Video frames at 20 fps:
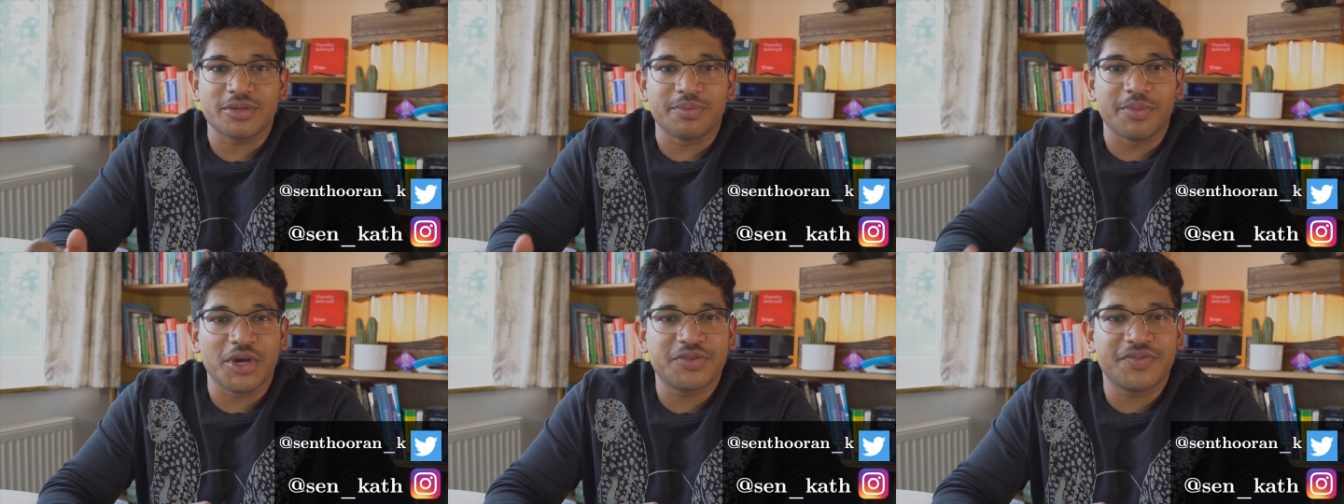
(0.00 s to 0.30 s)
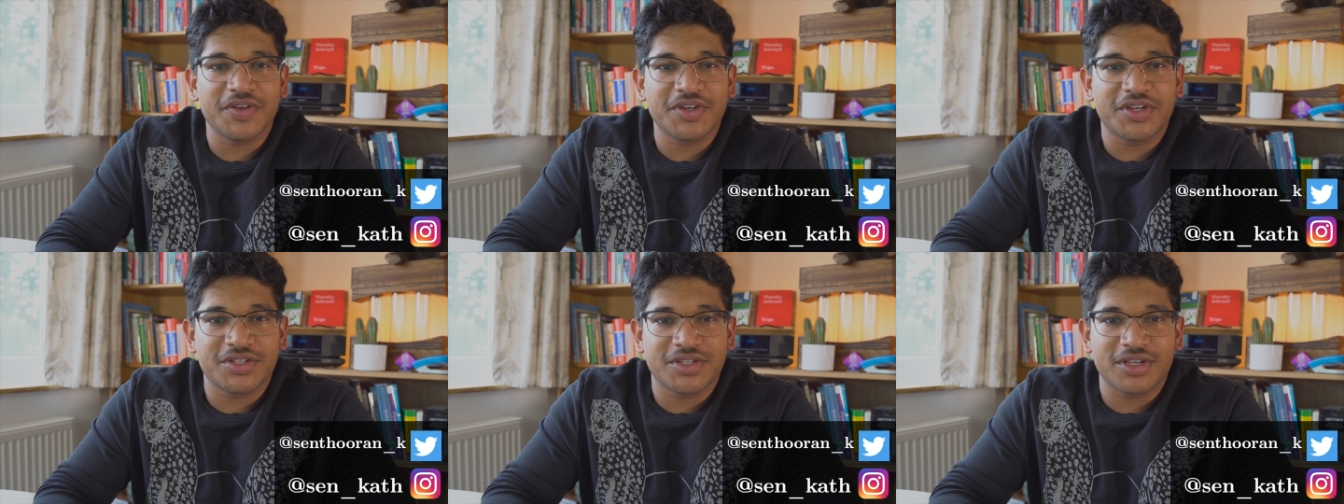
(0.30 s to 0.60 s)
to
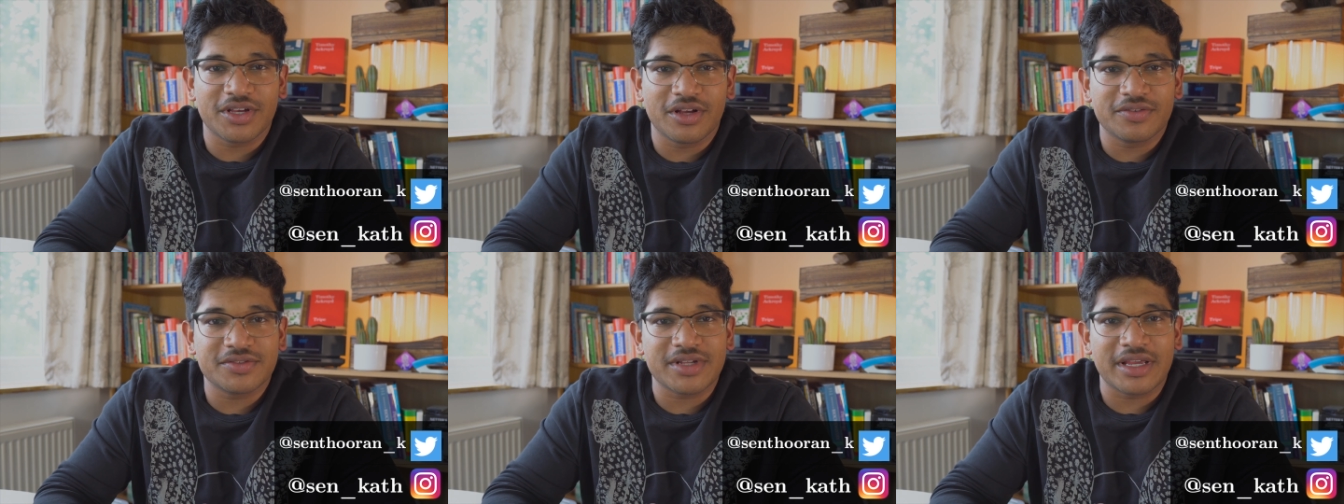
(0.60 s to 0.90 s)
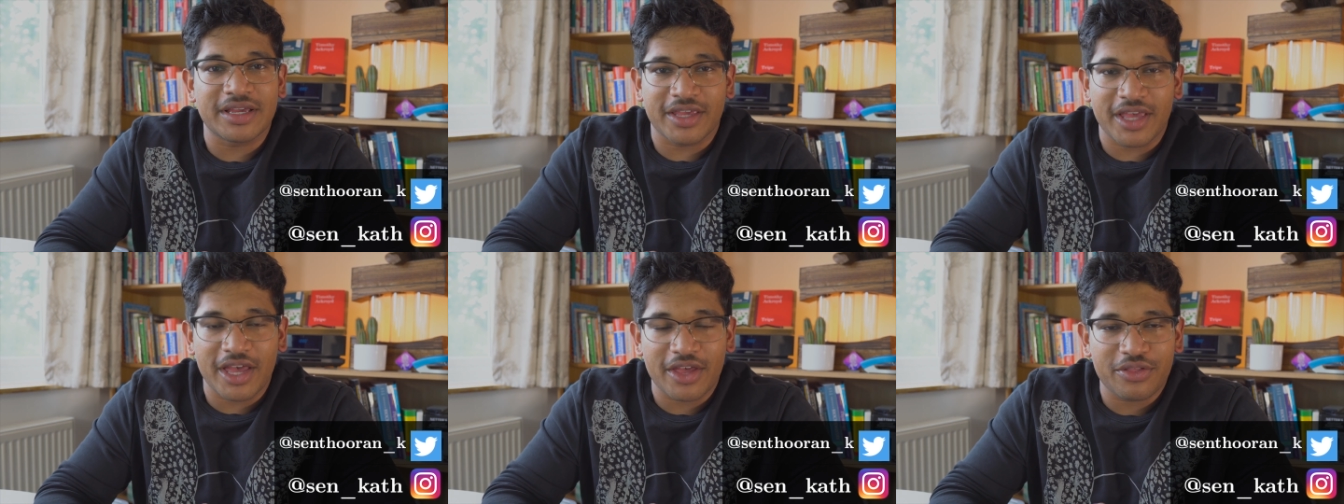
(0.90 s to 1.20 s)
motivate yourselves
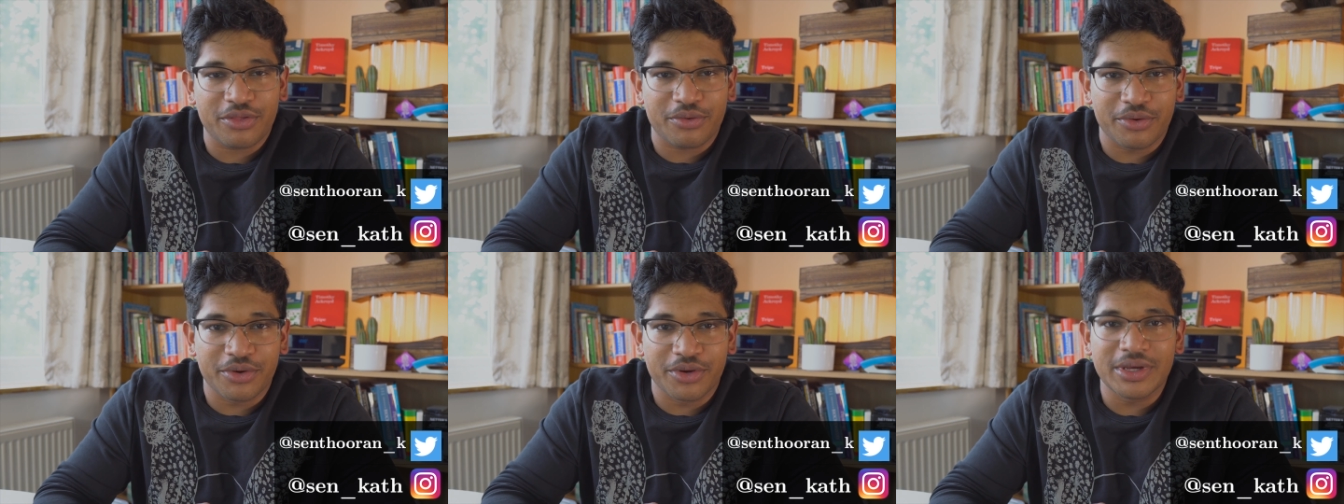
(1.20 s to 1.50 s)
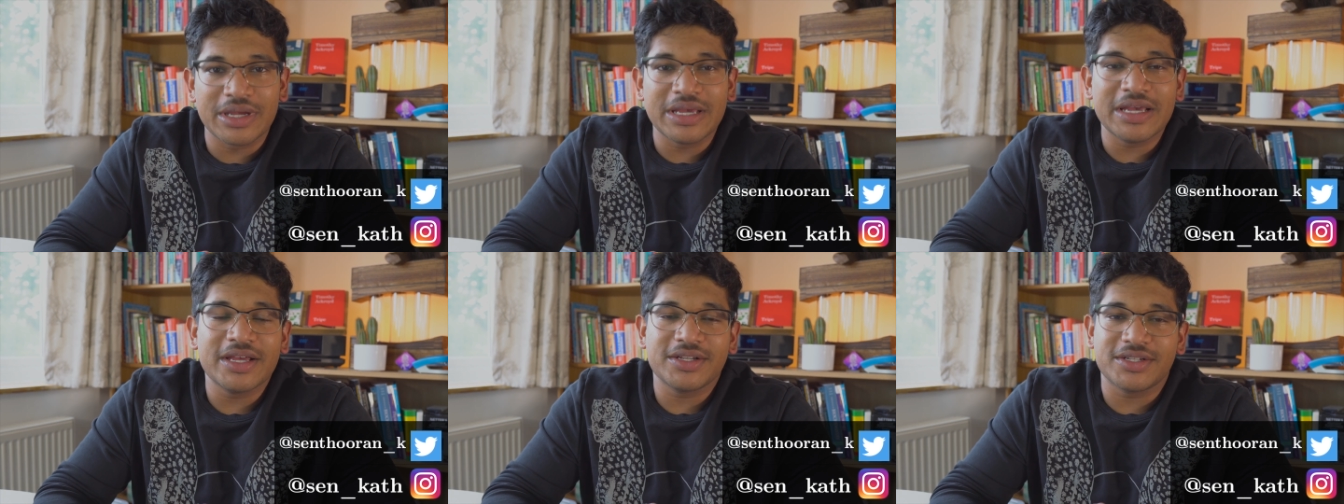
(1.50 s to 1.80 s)
and get
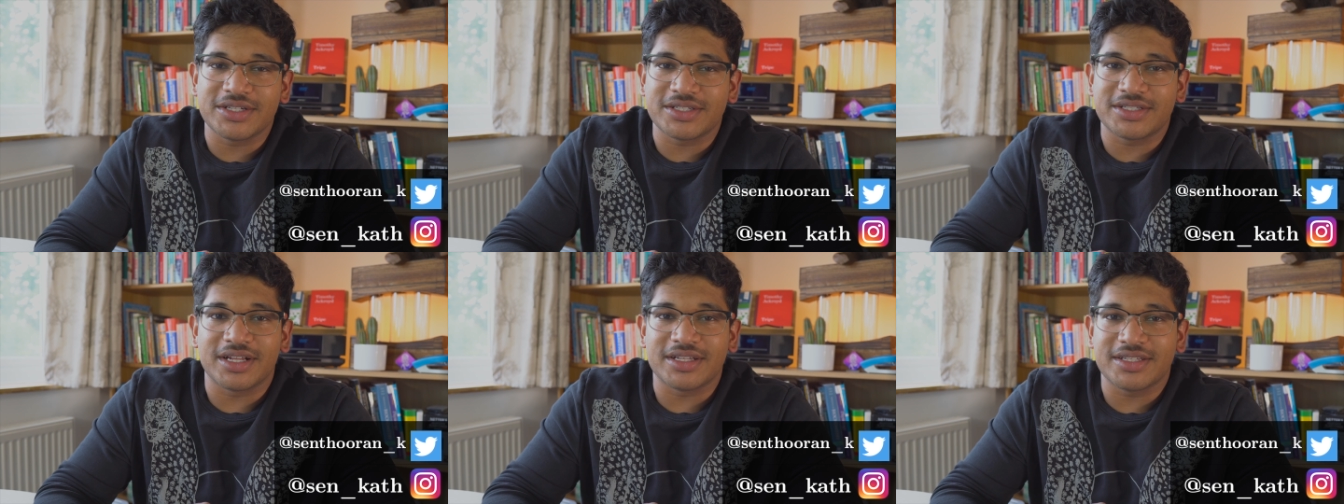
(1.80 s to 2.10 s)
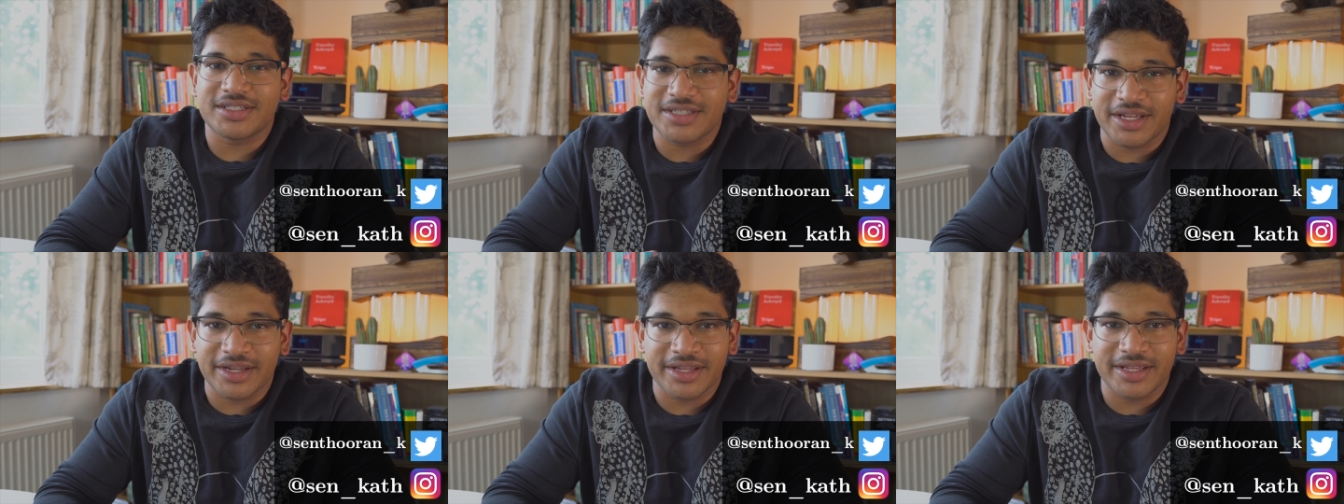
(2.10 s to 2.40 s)
through to start
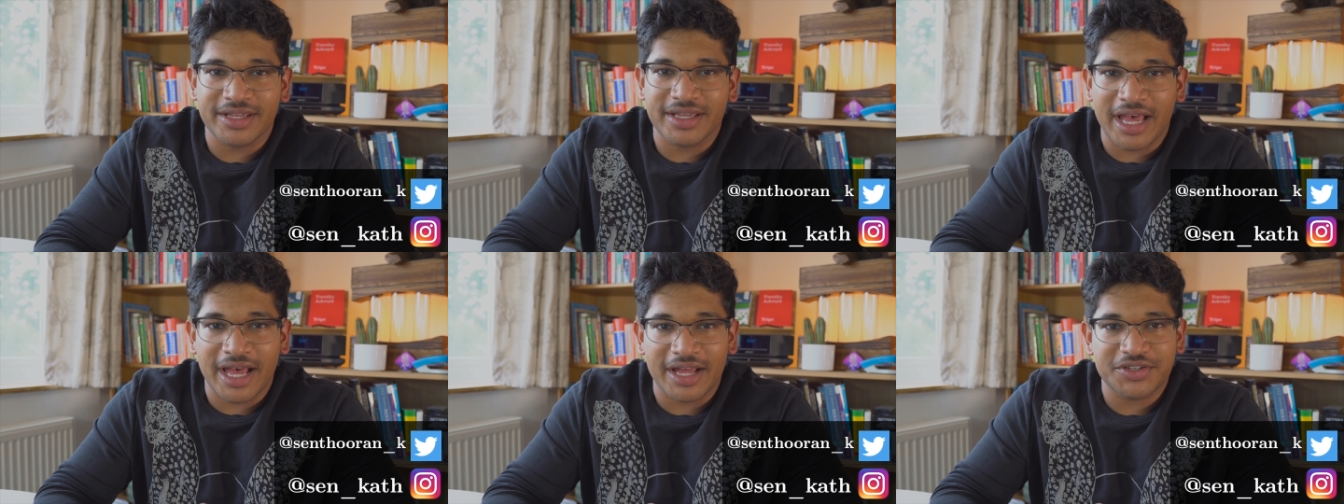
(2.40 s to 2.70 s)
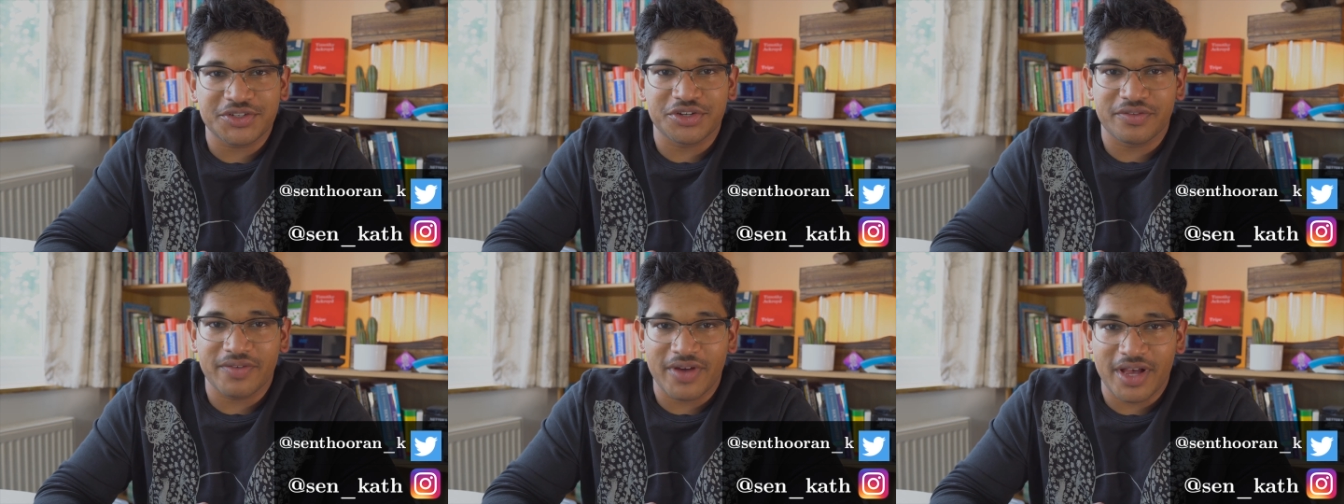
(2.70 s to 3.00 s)
studying
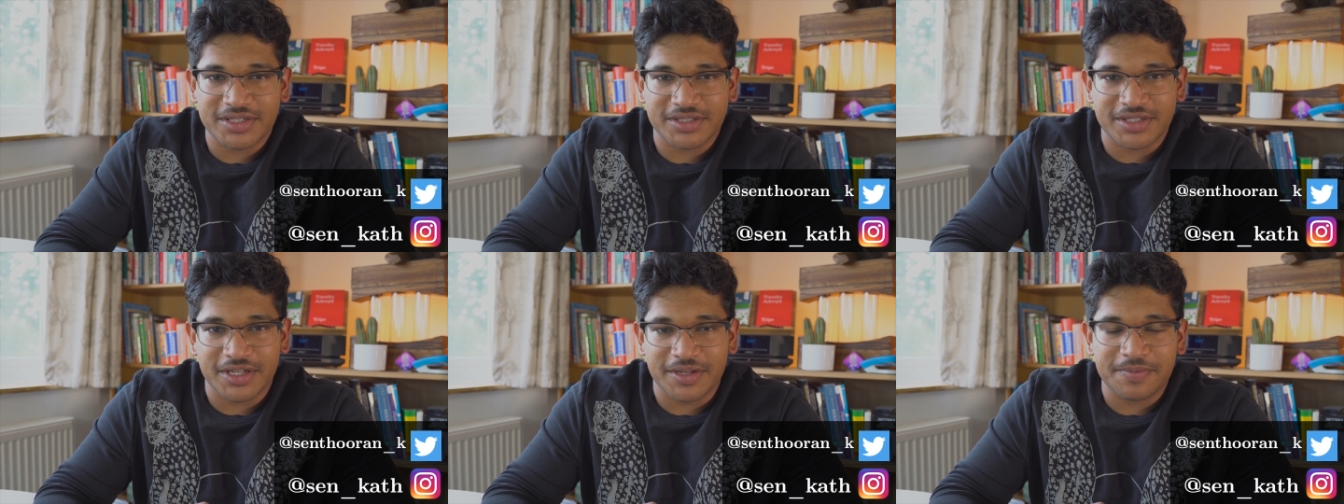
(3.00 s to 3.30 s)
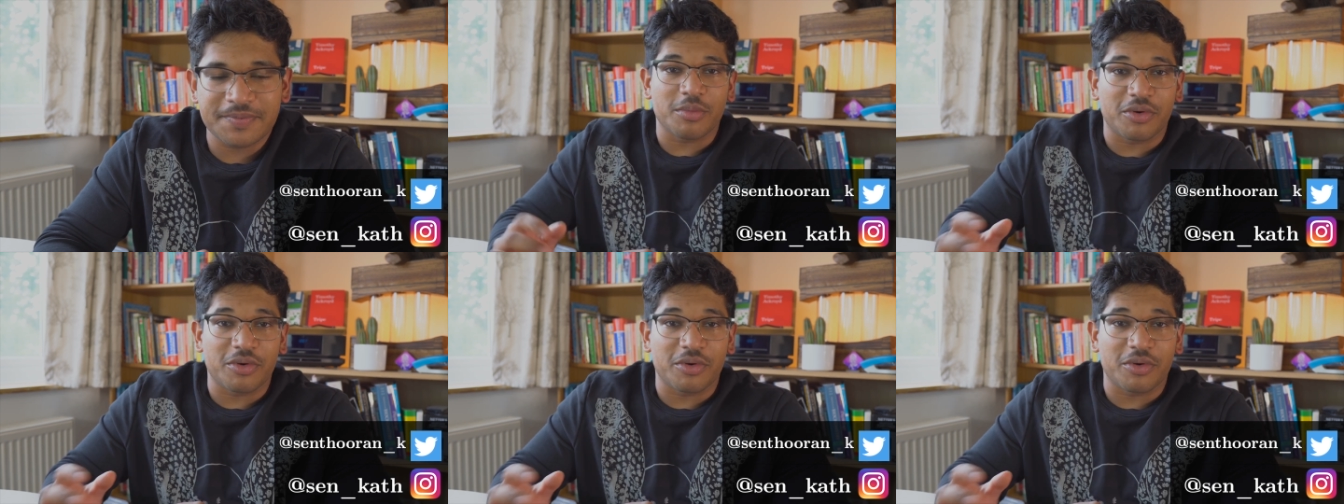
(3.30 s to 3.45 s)
at university.